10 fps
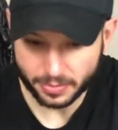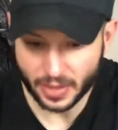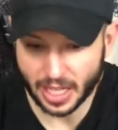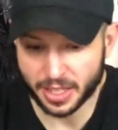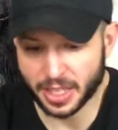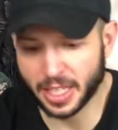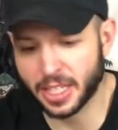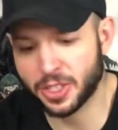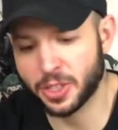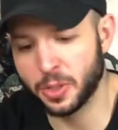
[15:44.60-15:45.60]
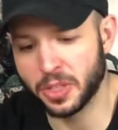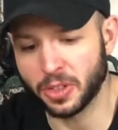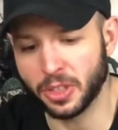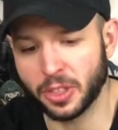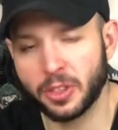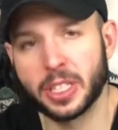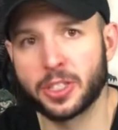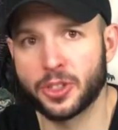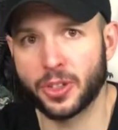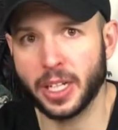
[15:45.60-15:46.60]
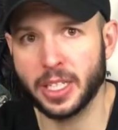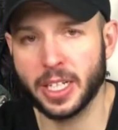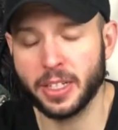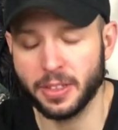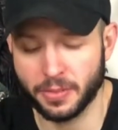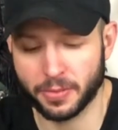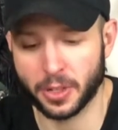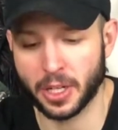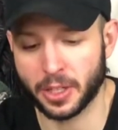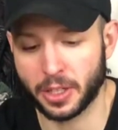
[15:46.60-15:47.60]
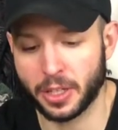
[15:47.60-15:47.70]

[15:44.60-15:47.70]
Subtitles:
I think his suit's a little constricting for,